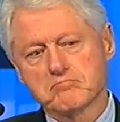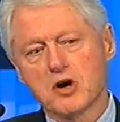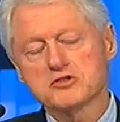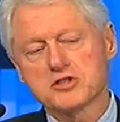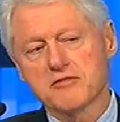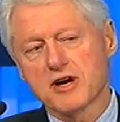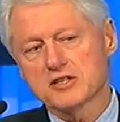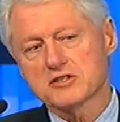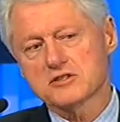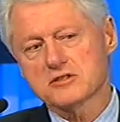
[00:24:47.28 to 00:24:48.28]
Most of
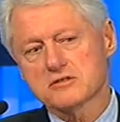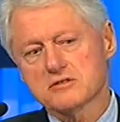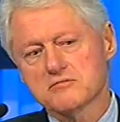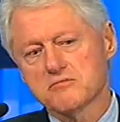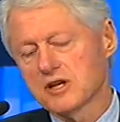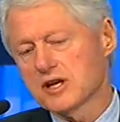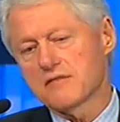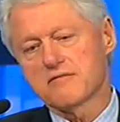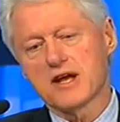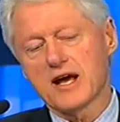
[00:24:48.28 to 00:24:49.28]
us
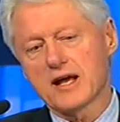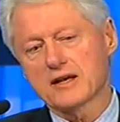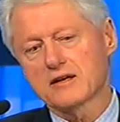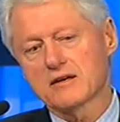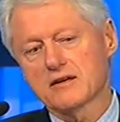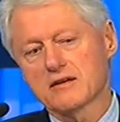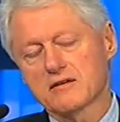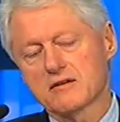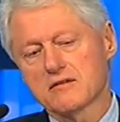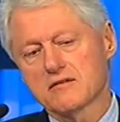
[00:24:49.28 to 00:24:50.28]
believe that
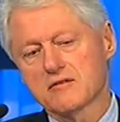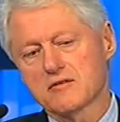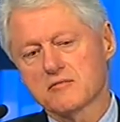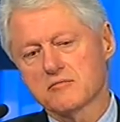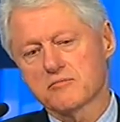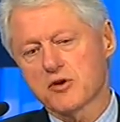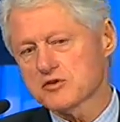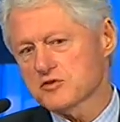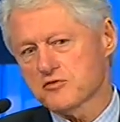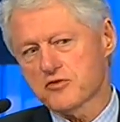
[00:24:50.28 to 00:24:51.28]

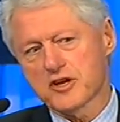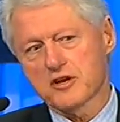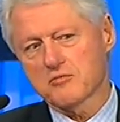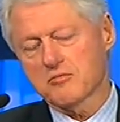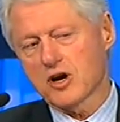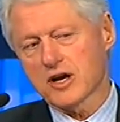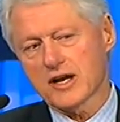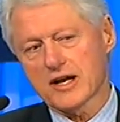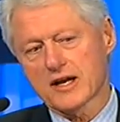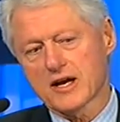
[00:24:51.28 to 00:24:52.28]
personal freedom,
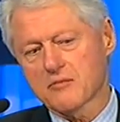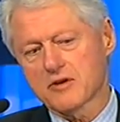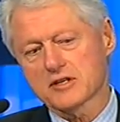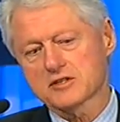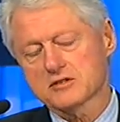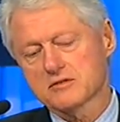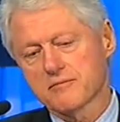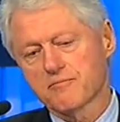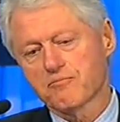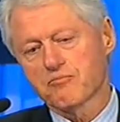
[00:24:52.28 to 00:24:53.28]
market economics,
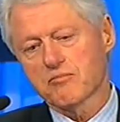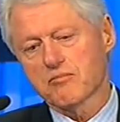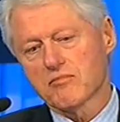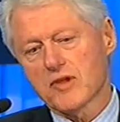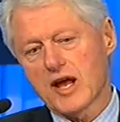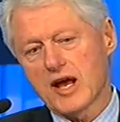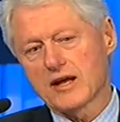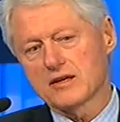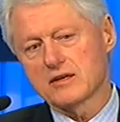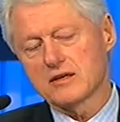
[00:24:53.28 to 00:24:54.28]

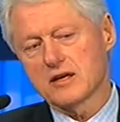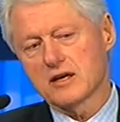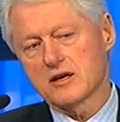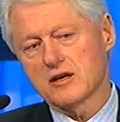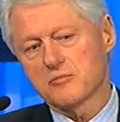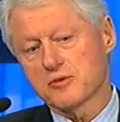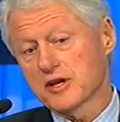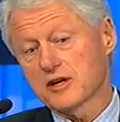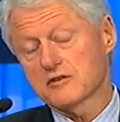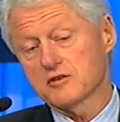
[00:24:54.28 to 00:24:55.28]
and
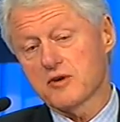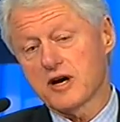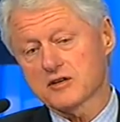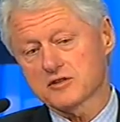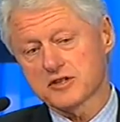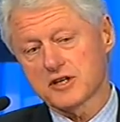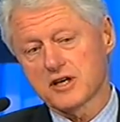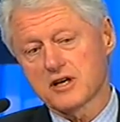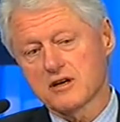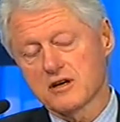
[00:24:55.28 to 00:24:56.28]
political
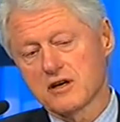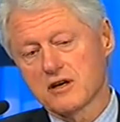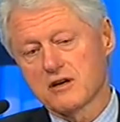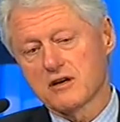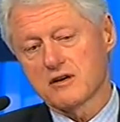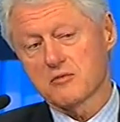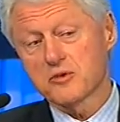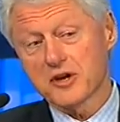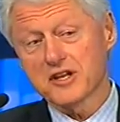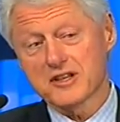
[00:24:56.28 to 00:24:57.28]
democracy are
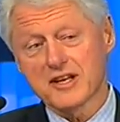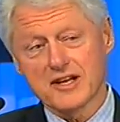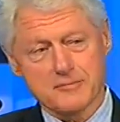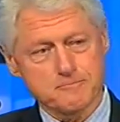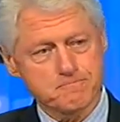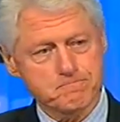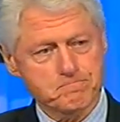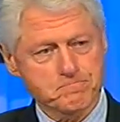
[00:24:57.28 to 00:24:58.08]
a pretty good thing.